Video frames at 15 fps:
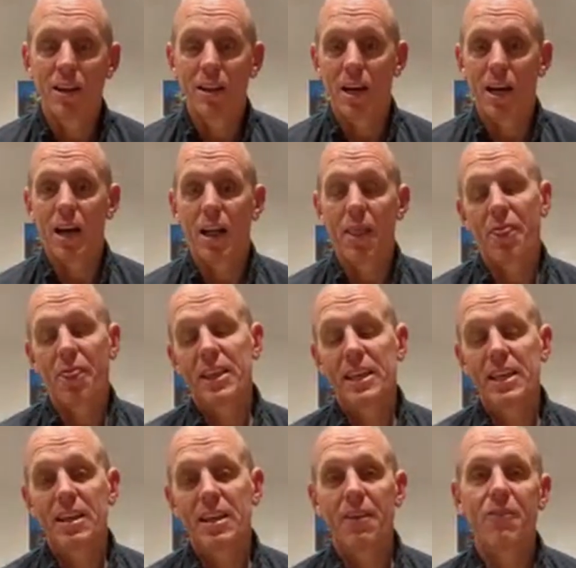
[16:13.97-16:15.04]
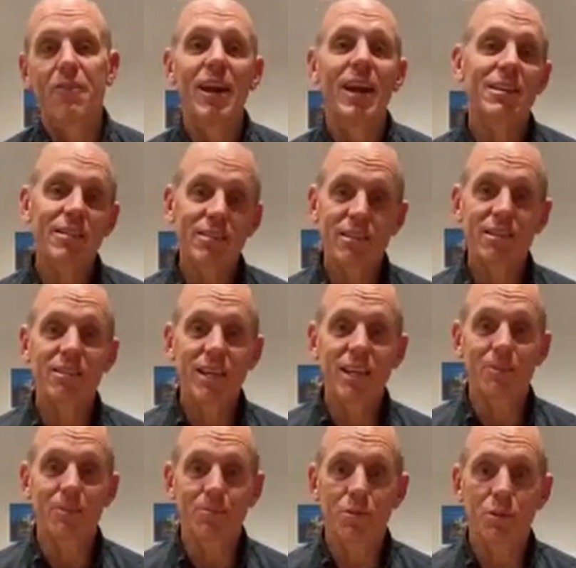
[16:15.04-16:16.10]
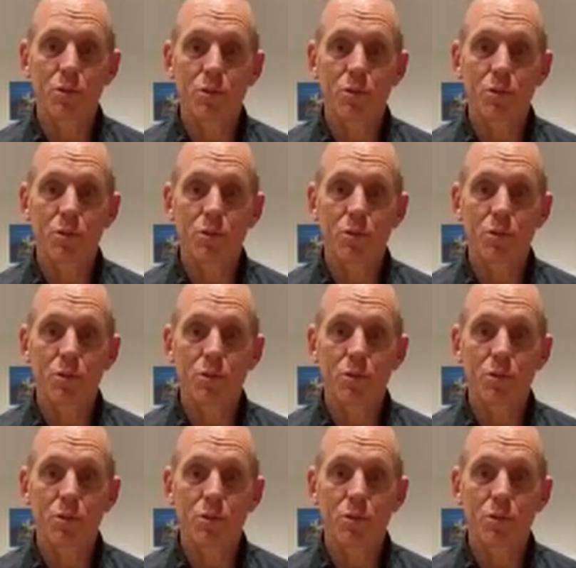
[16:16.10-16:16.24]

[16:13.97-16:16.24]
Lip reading: the effect is the same.